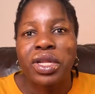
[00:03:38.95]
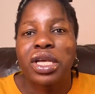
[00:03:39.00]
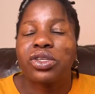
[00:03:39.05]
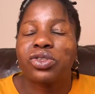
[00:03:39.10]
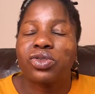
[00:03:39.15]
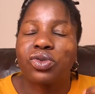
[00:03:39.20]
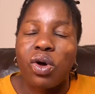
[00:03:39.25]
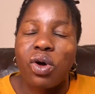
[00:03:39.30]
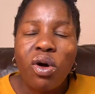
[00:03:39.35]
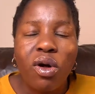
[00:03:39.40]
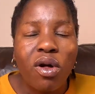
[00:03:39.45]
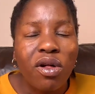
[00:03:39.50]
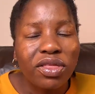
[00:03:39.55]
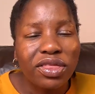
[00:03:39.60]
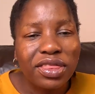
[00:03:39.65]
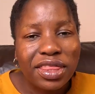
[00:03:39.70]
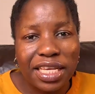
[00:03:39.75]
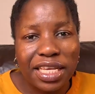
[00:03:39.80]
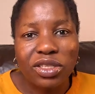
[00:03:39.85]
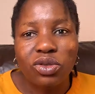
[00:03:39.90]
So
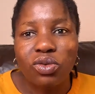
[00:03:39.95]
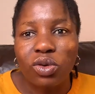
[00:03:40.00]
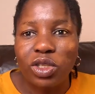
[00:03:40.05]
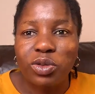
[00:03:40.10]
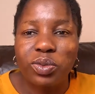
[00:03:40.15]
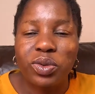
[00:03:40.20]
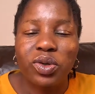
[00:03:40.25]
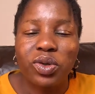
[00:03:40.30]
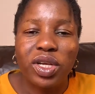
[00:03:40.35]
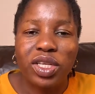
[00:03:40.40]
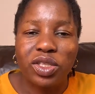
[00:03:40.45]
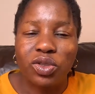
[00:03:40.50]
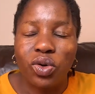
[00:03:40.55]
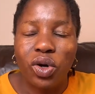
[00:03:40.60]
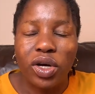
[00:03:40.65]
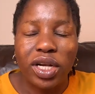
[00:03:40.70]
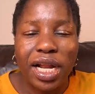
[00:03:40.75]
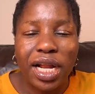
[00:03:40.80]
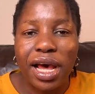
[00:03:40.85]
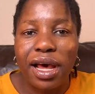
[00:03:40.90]
this hospital
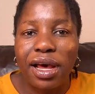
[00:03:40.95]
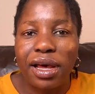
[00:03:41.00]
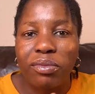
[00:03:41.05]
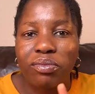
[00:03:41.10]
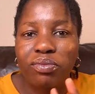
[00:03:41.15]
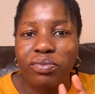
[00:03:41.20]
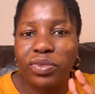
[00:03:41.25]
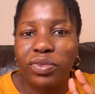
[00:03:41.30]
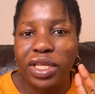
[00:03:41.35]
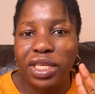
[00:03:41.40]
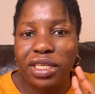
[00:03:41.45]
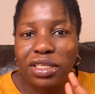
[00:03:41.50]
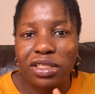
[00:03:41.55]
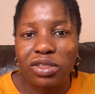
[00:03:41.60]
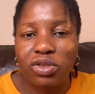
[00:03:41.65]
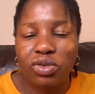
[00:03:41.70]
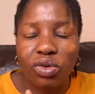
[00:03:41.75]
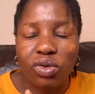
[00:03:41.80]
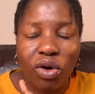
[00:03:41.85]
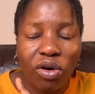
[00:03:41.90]
is